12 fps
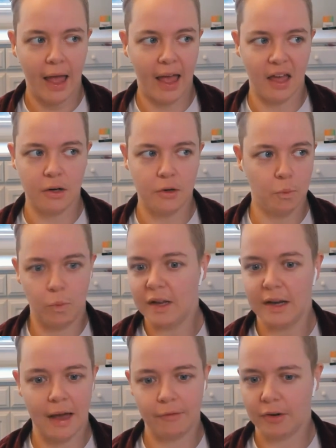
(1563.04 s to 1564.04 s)
And we
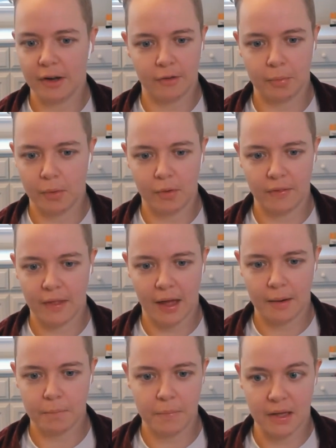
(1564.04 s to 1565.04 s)
never explored that
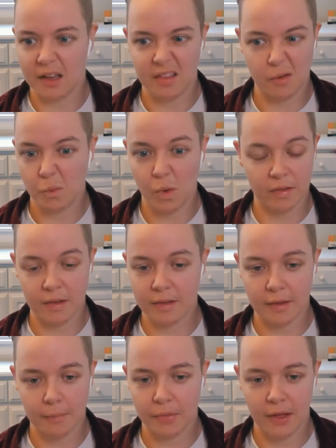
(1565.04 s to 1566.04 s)
because it wasn't
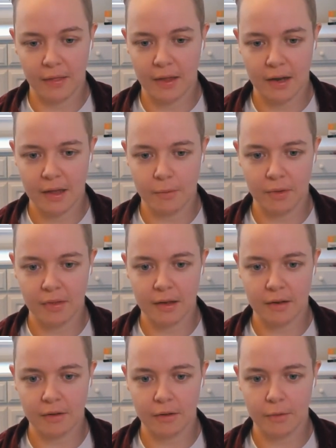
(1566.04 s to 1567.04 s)
something that he was
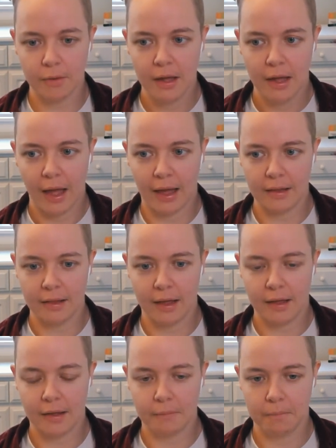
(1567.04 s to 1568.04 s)
into. And
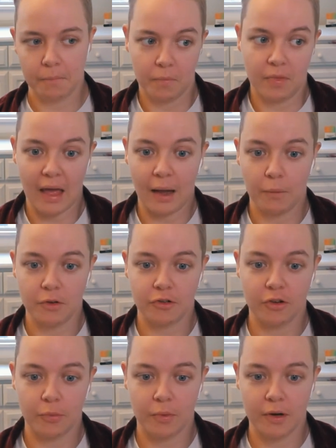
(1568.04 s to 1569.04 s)
like that was
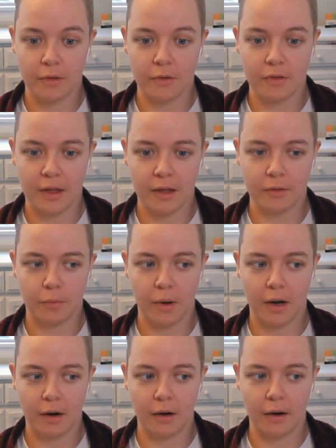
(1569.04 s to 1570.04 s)
just one of those things
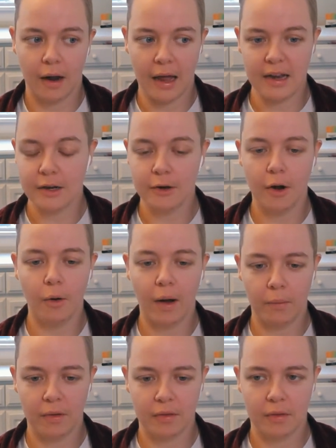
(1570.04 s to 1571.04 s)
where I didn't know I
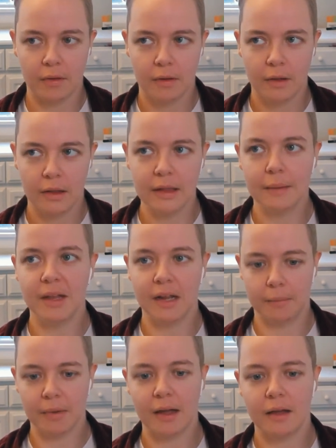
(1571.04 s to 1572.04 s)
was
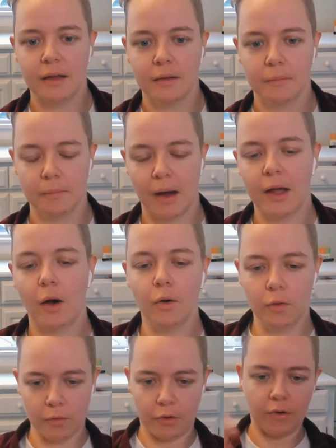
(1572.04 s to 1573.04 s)
limiting my my
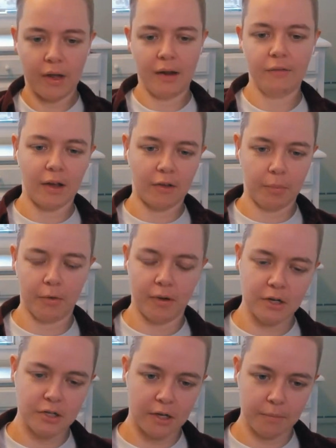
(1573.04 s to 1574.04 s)
own creative
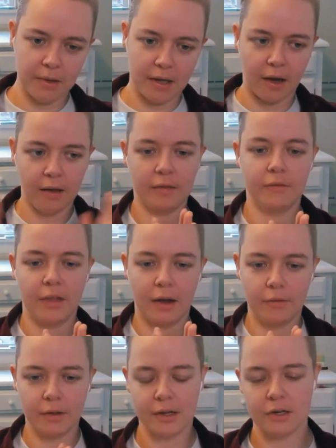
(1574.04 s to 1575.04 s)
exploration because of that
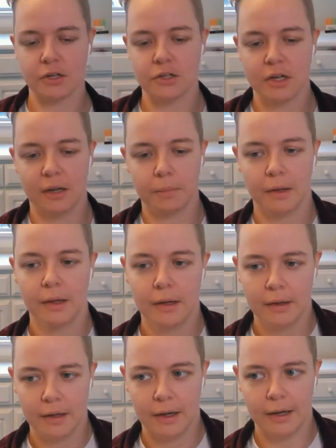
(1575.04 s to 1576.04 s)
relationship.
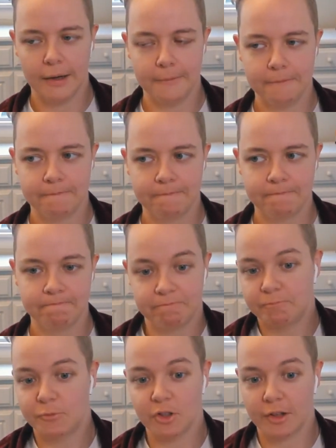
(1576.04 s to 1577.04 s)
Um,
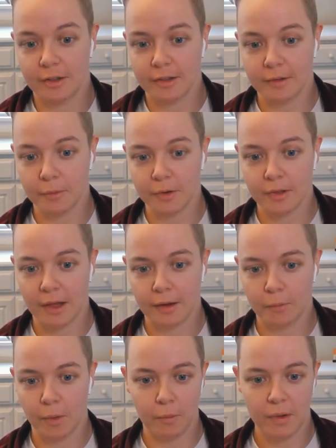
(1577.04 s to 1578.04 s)
just because it was like
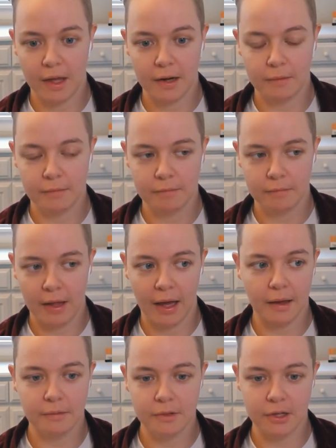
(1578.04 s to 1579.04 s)
what we had
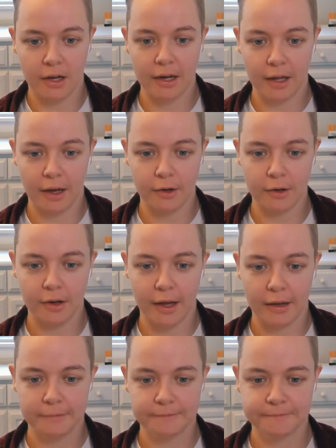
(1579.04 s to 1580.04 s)
yeah done and gotten good at